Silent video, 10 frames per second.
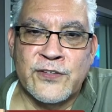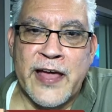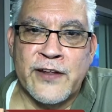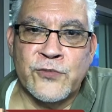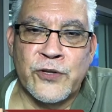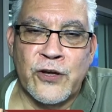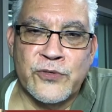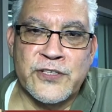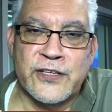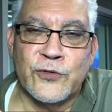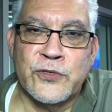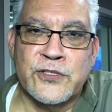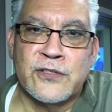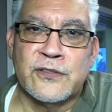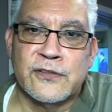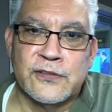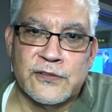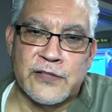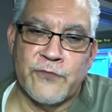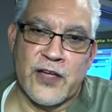to Dallas when you go to St. Louis?
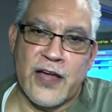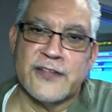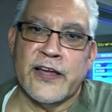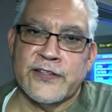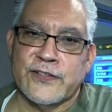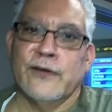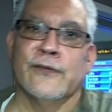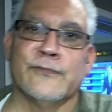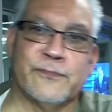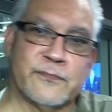Have you contacted her?